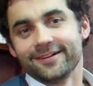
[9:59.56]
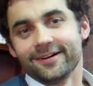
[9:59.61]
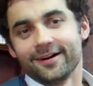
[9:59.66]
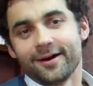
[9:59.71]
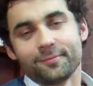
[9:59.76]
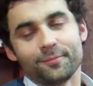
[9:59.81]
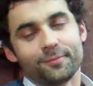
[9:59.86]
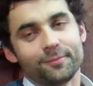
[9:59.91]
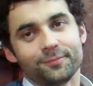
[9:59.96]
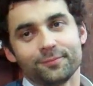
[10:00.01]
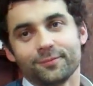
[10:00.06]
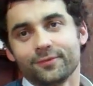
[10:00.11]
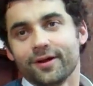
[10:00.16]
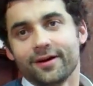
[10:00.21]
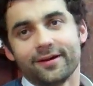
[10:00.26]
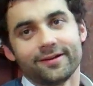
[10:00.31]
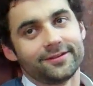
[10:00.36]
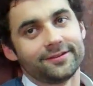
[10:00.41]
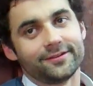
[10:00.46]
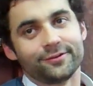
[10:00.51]

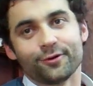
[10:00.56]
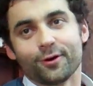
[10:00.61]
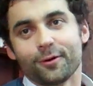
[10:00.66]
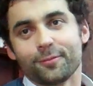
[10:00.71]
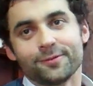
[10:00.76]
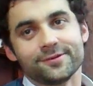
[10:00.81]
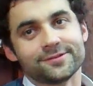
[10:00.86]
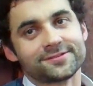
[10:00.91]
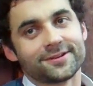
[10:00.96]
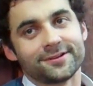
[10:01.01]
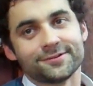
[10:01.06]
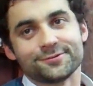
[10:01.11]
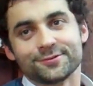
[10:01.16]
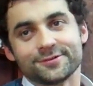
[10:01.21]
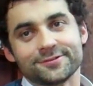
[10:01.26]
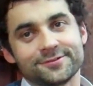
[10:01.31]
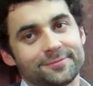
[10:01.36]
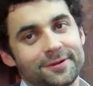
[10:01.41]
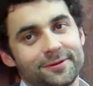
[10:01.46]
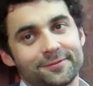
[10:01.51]
I didn't grow up in this
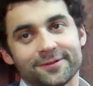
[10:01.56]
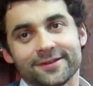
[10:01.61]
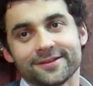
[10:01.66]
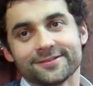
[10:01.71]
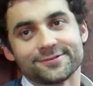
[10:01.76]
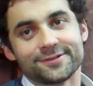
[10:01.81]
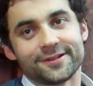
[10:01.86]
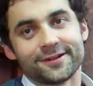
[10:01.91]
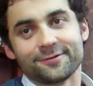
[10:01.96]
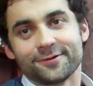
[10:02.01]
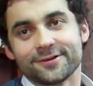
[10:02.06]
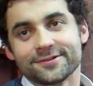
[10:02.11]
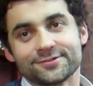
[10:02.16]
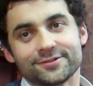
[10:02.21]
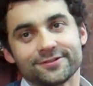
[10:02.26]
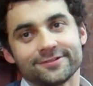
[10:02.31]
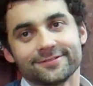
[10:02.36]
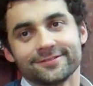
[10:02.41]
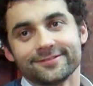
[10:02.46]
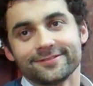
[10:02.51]
country to be able to answer that
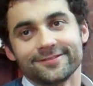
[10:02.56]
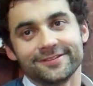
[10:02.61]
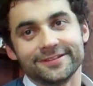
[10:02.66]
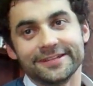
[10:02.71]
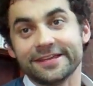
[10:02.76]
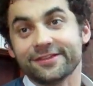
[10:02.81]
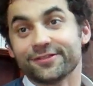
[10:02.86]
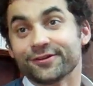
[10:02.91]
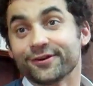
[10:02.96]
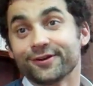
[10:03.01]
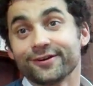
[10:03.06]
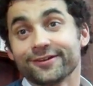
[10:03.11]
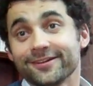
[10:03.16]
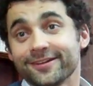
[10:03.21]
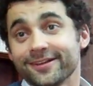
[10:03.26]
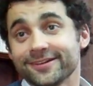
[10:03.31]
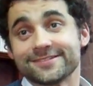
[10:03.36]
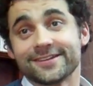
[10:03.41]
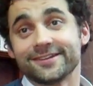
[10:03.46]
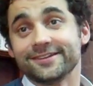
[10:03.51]
question. Neither?
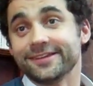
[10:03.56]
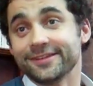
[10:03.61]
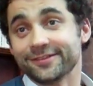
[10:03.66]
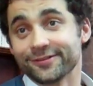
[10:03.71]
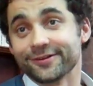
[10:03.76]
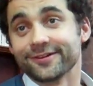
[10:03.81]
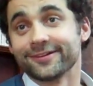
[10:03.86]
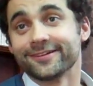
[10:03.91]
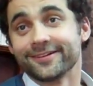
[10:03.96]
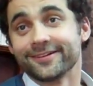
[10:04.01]
Can I say neither?